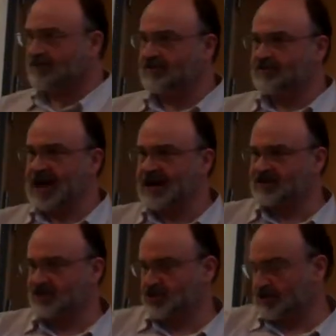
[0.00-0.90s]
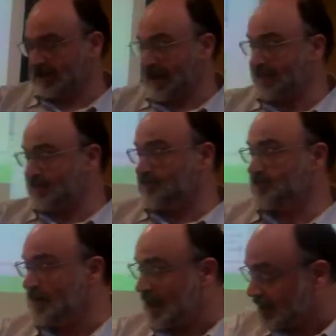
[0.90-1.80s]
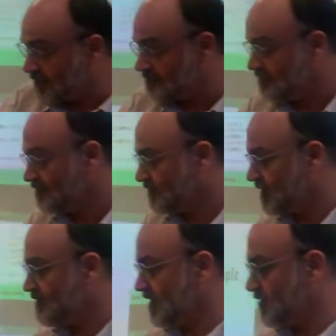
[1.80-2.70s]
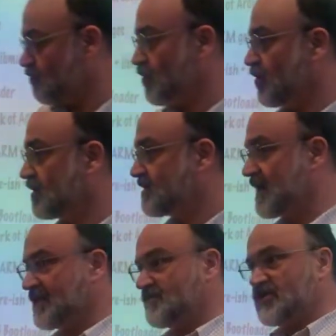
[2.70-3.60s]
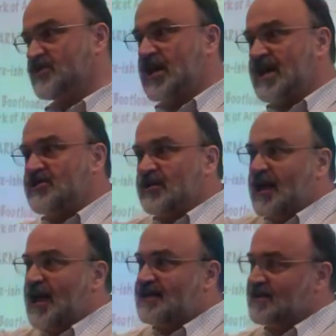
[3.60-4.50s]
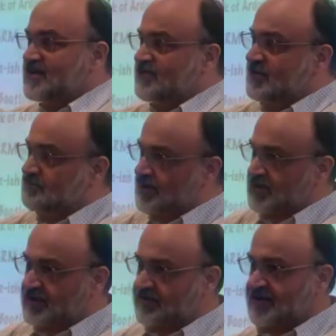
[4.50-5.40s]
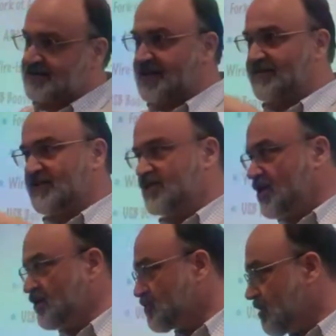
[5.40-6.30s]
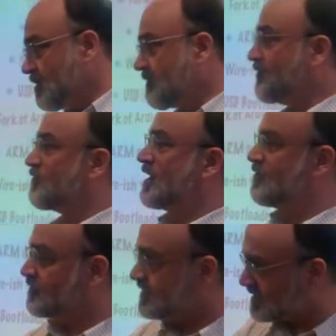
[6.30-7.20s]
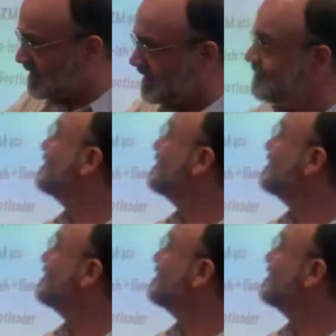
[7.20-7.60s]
you can actually get them to make something that works, get them to change a light into a buzzer and see if they can control the frequency.